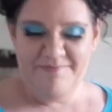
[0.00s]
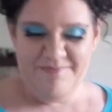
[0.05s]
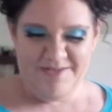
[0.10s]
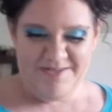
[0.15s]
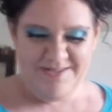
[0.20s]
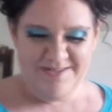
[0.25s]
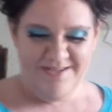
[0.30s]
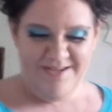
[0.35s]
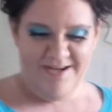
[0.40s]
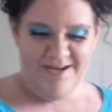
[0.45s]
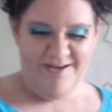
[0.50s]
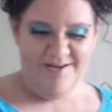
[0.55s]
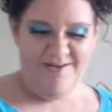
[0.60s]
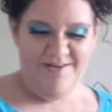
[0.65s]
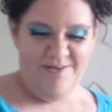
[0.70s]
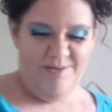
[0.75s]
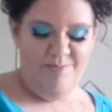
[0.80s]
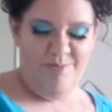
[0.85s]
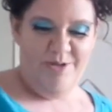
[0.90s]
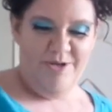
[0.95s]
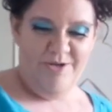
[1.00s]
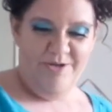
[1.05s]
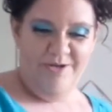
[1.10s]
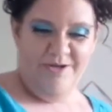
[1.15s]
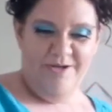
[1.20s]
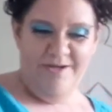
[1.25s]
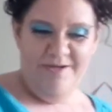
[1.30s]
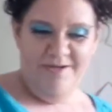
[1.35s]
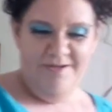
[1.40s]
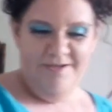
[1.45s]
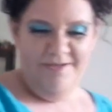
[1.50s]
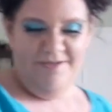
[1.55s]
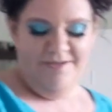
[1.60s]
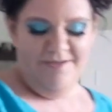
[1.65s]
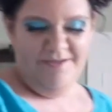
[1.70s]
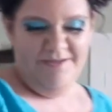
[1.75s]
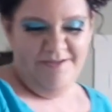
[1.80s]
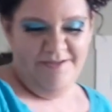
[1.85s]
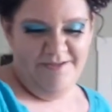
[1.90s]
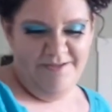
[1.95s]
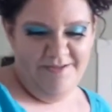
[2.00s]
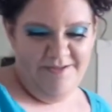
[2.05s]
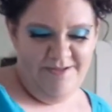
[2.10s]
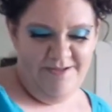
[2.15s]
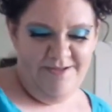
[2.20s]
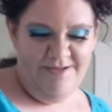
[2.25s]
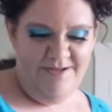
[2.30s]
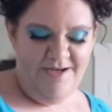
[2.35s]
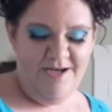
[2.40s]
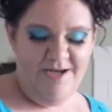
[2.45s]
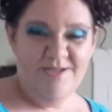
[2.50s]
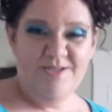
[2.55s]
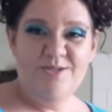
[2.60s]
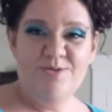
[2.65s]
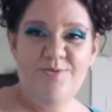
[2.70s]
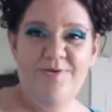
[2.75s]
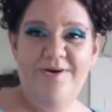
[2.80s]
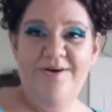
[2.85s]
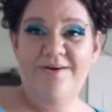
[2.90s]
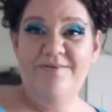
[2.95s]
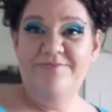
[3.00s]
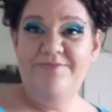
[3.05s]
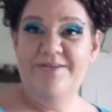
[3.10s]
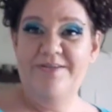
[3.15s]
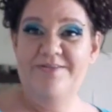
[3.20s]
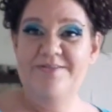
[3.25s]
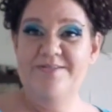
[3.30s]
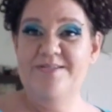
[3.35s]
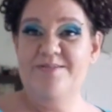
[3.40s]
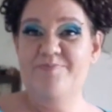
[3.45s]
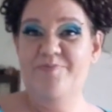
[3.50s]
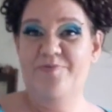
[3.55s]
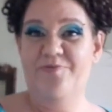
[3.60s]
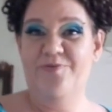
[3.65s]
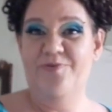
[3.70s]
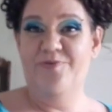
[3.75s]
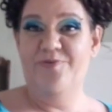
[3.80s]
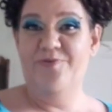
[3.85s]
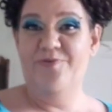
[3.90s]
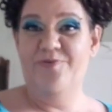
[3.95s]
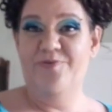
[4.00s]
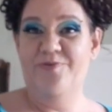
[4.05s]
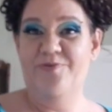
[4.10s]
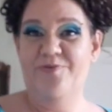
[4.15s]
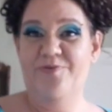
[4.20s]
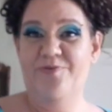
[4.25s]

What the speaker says: that must have got on the burner. I swear I've done this before.